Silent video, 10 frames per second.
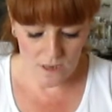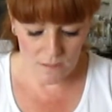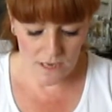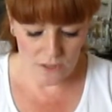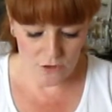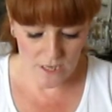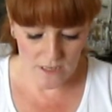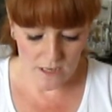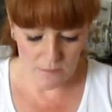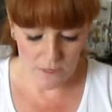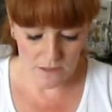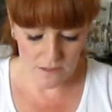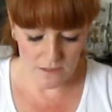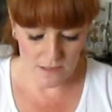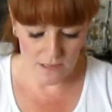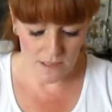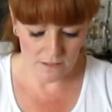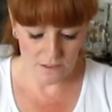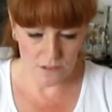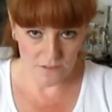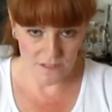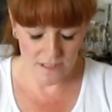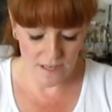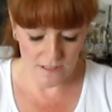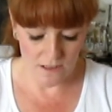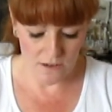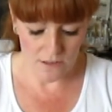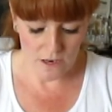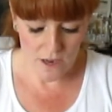a bit tricky because the heel sort of sticks out.